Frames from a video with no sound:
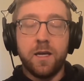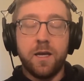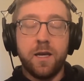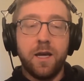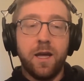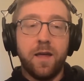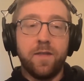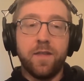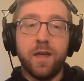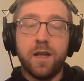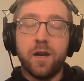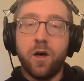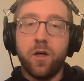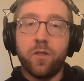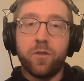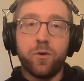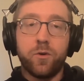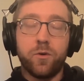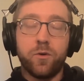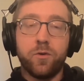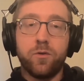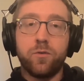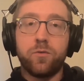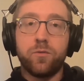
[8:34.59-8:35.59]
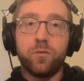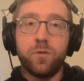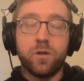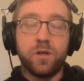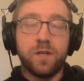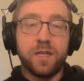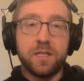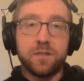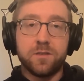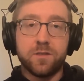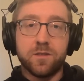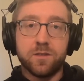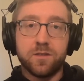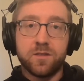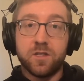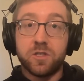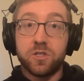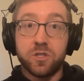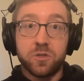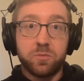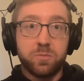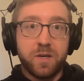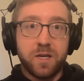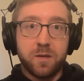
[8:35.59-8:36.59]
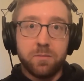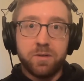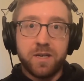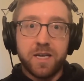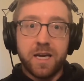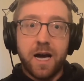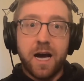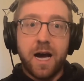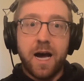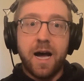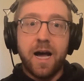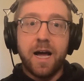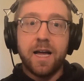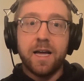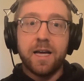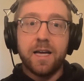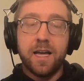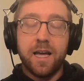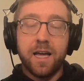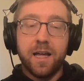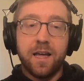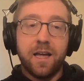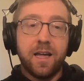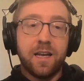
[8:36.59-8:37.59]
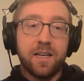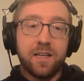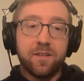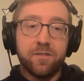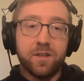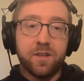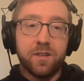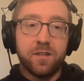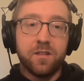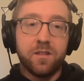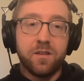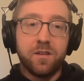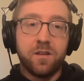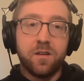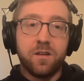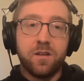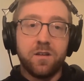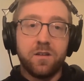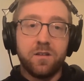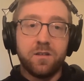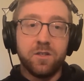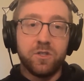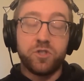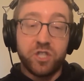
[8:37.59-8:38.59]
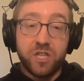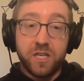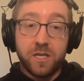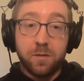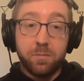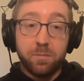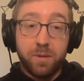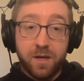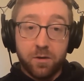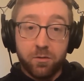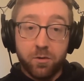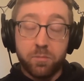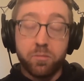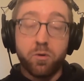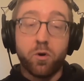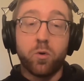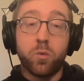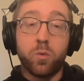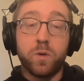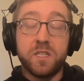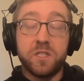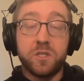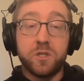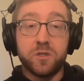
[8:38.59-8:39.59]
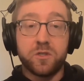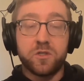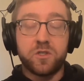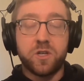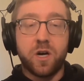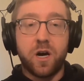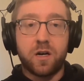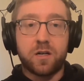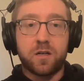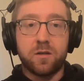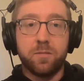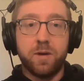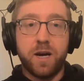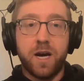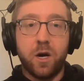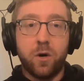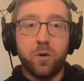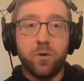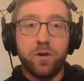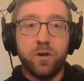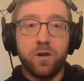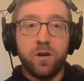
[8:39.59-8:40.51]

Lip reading: and then other releases such as PPI and even the GDP report we just talked about,